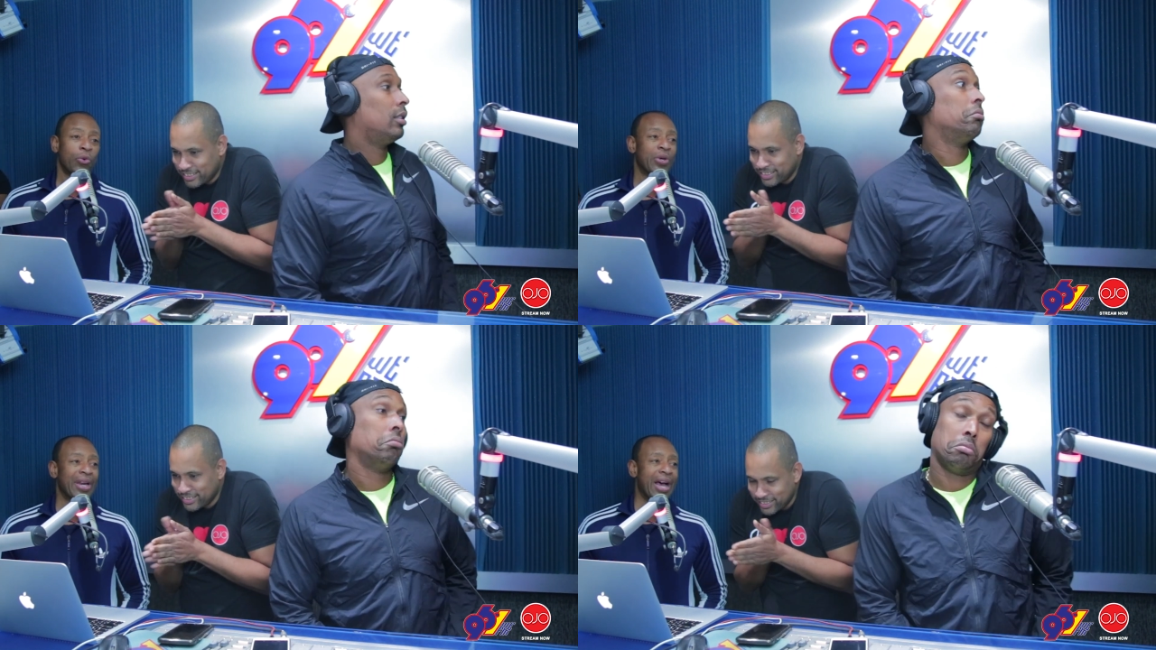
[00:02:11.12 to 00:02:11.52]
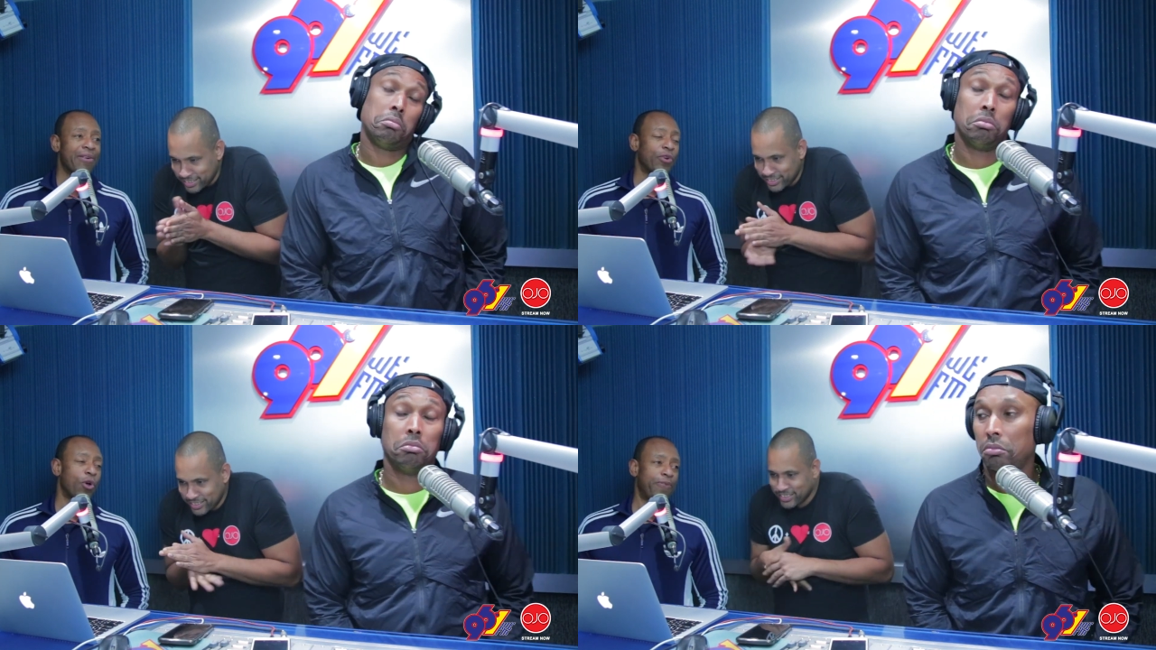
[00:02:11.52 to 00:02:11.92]
Speaker 1: we're going to
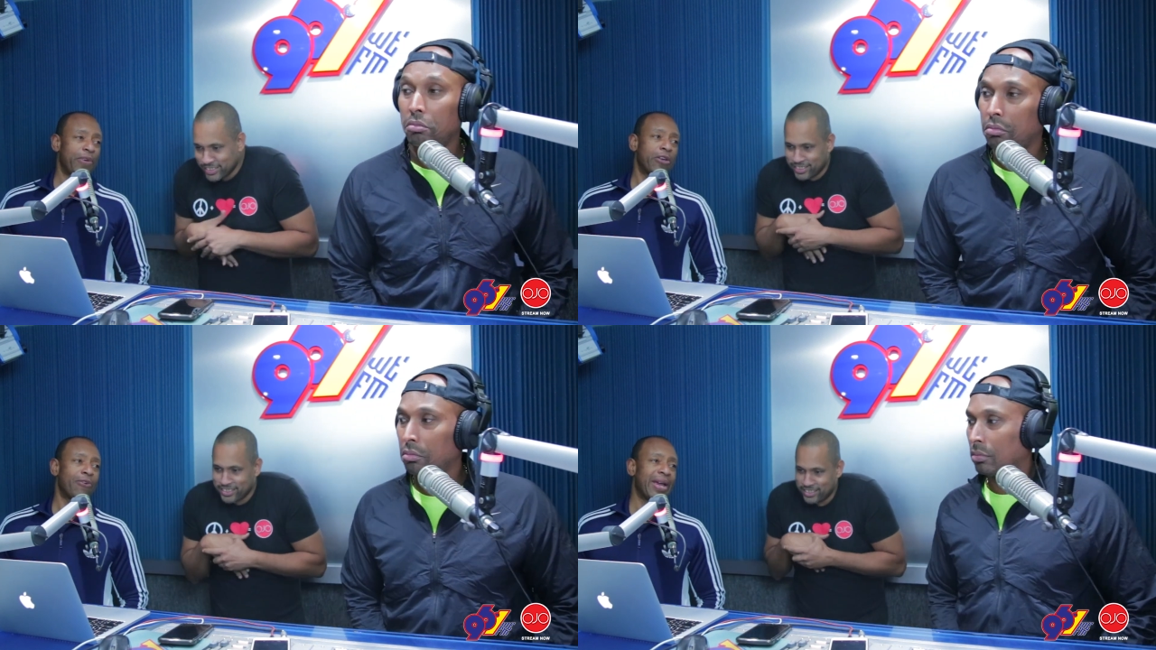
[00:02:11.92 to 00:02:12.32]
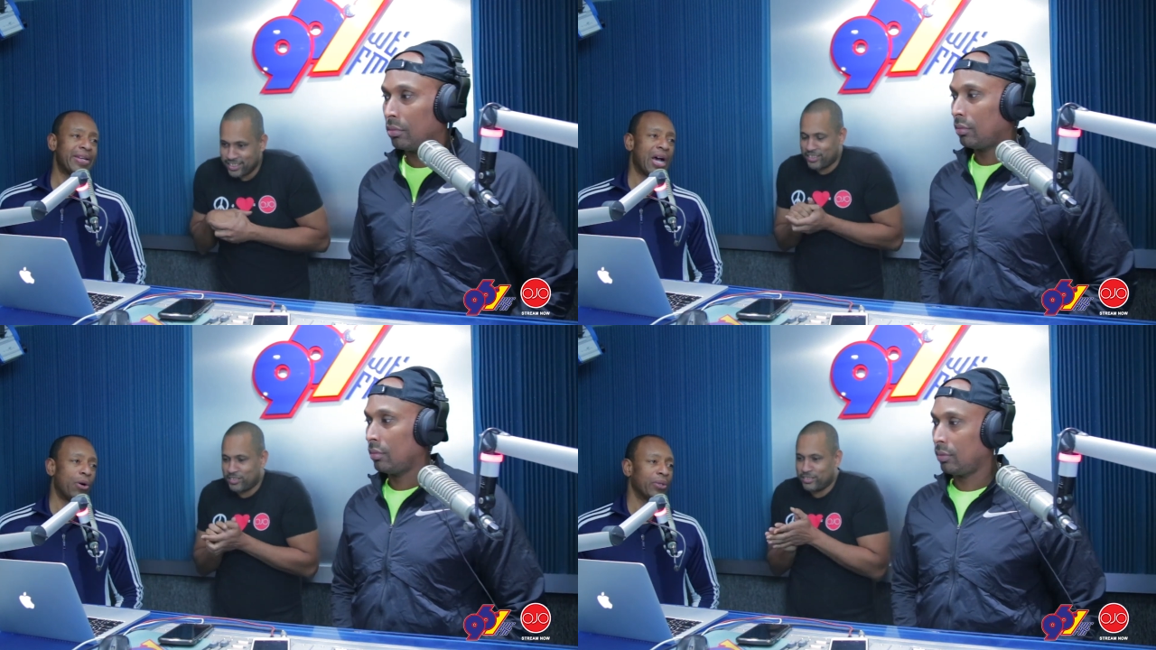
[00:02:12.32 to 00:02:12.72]
have Goofy
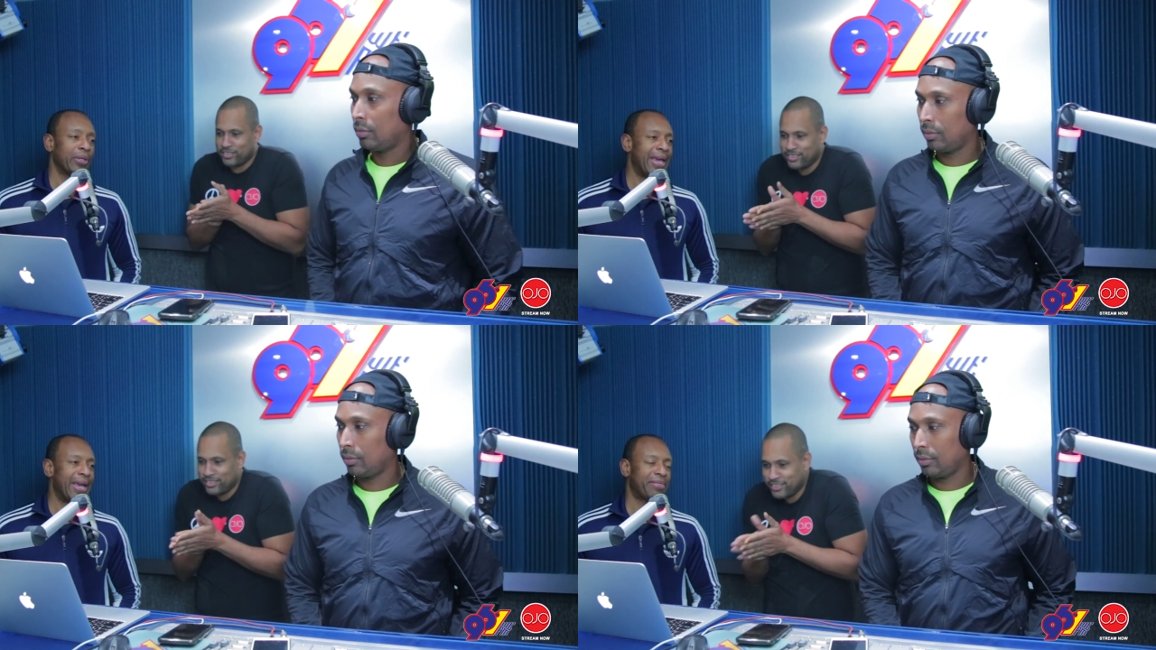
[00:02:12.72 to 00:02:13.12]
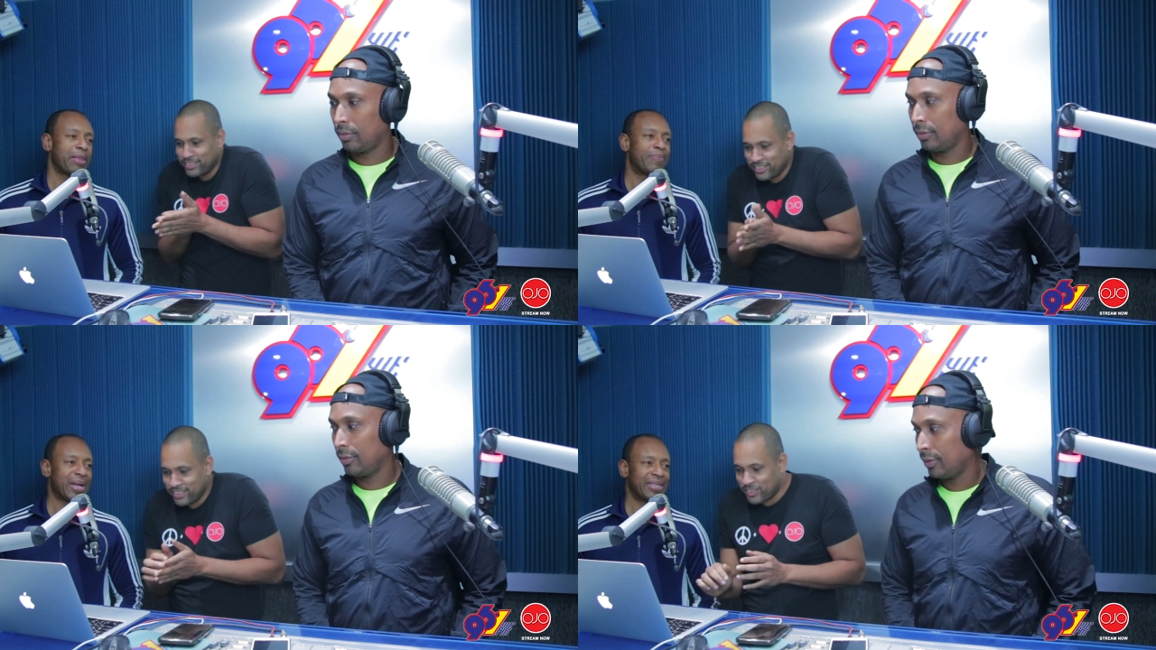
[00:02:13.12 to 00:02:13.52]
right now hit
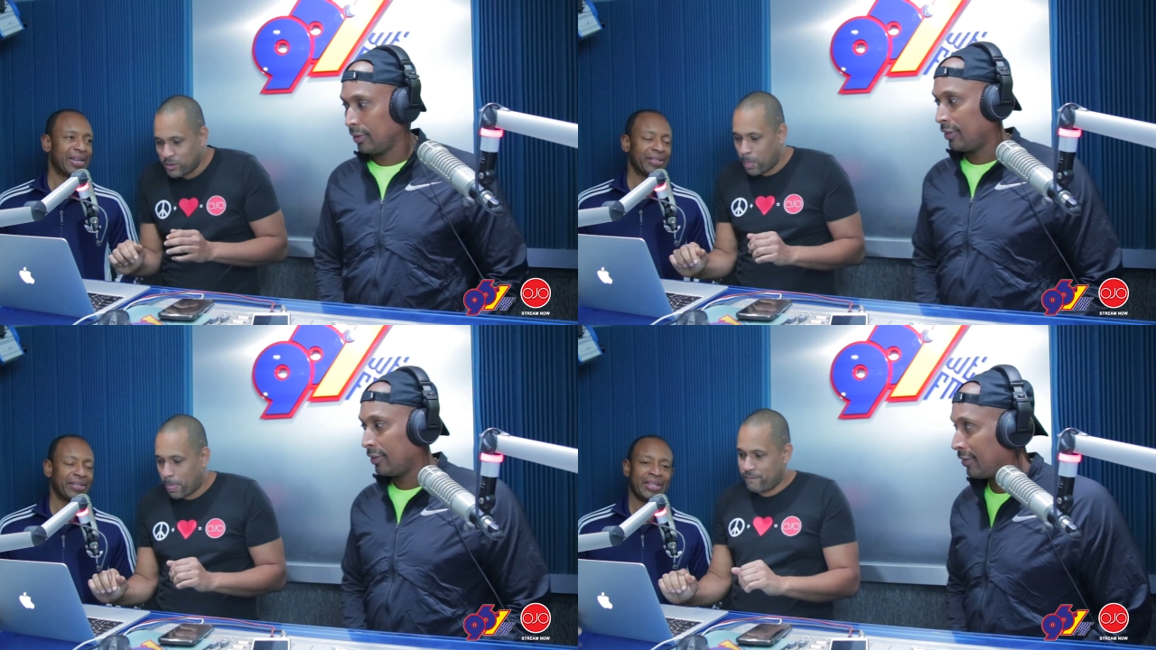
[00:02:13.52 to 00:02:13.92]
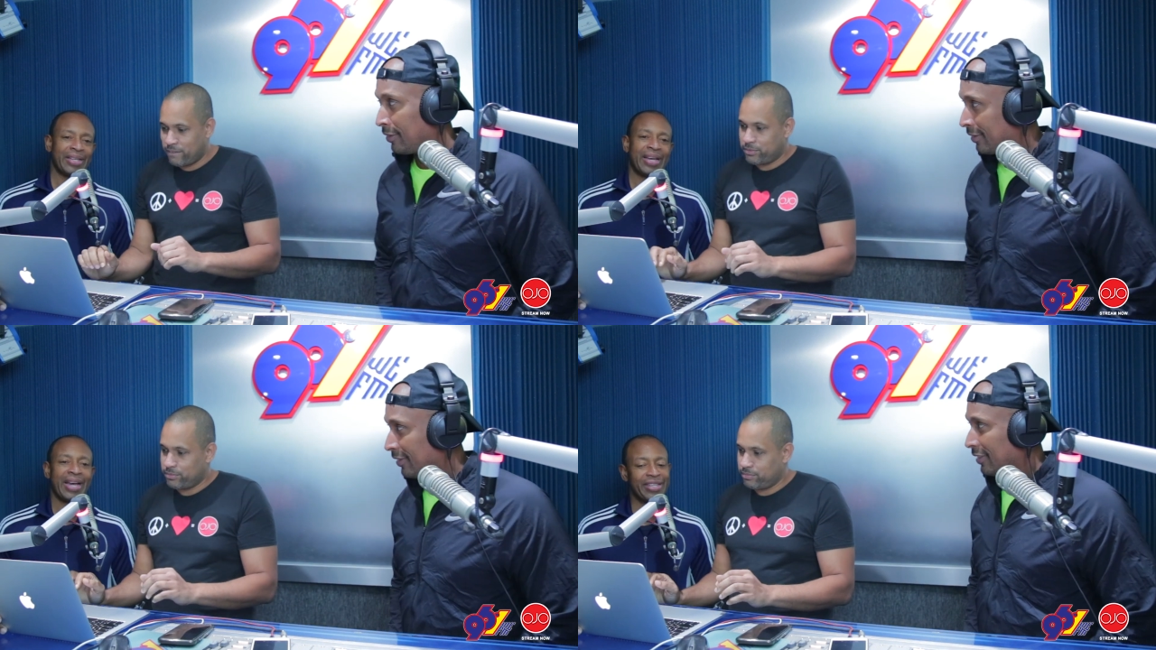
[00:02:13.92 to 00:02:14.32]
the
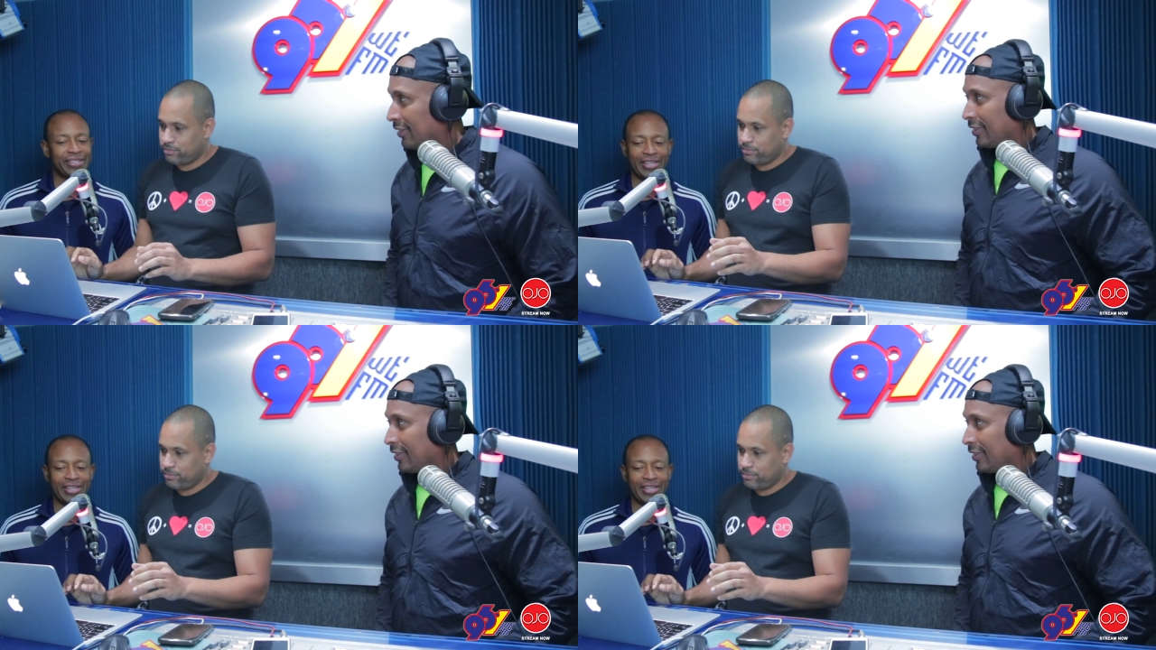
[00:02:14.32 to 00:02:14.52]
button and